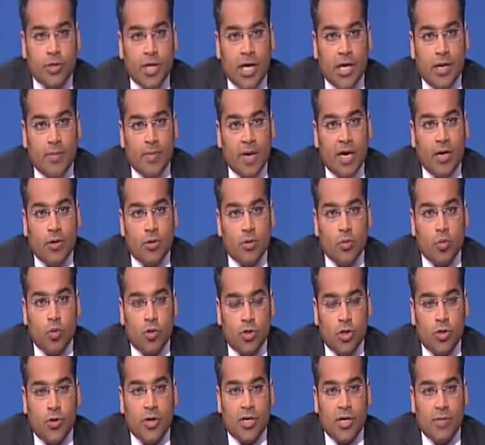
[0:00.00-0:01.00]
then about what
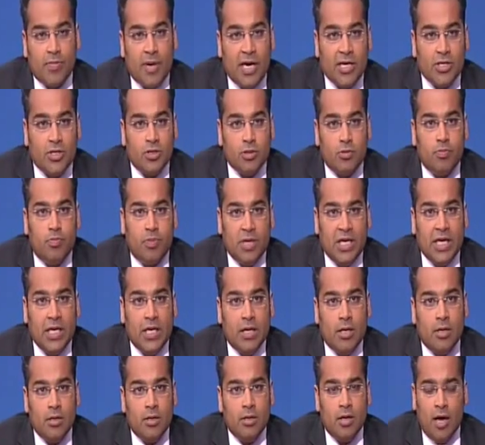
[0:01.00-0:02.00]
a cricket bat should
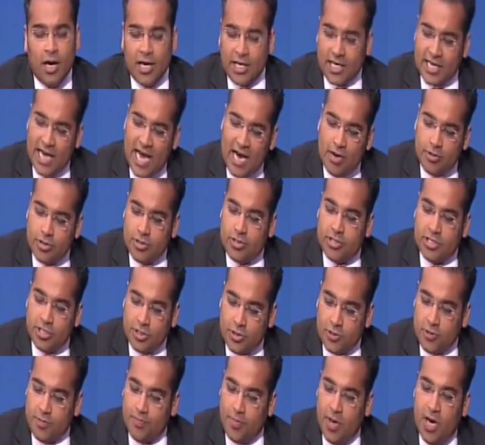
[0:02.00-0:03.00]
be like, and how does this
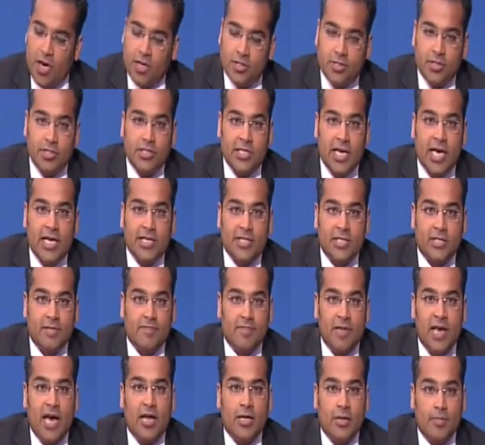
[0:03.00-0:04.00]
sort of pass the test if
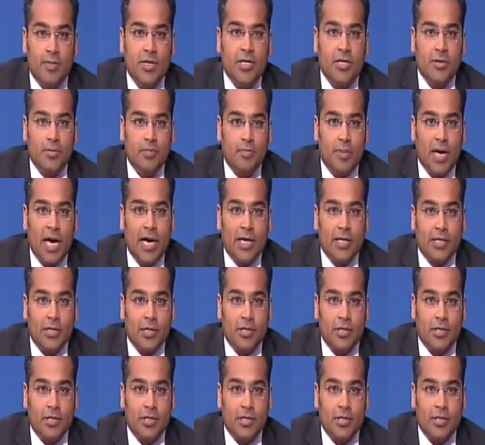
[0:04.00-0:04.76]
the aluminium bat